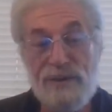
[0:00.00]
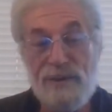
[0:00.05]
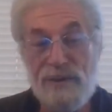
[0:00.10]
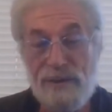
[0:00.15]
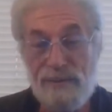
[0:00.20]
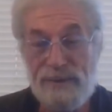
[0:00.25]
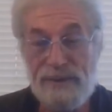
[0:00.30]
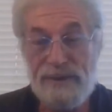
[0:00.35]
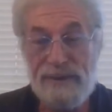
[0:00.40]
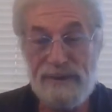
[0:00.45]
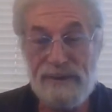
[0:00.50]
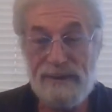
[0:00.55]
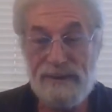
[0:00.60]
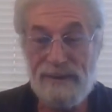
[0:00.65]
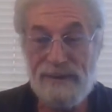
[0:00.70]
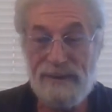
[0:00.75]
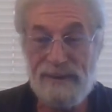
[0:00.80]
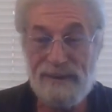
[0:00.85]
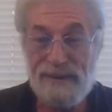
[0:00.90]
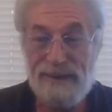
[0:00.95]
herbs that
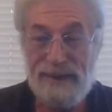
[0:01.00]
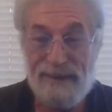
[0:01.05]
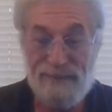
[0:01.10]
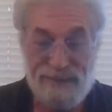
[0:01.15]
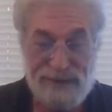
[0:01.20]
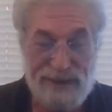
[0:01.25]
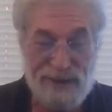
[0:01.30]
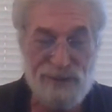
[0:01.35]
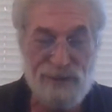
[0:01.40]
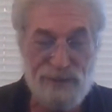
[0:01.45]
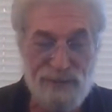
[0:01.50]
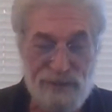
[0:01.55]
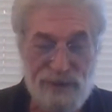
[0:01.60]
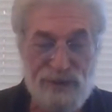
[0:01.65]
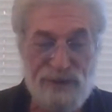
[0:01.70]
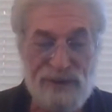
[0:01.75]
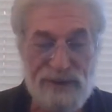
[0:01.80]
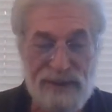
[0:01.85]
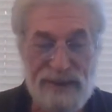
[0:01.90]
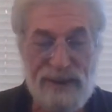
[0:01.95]
have natural
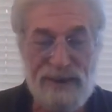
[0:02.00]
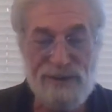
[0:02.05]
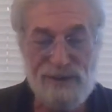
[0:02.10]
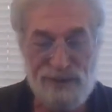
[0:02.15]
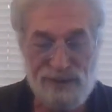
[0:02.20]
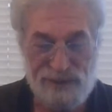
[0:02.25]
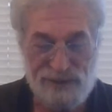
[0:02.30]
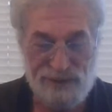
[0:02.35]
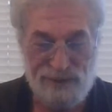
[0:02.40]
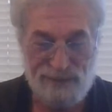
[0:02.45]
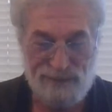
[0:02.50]
mucilages too.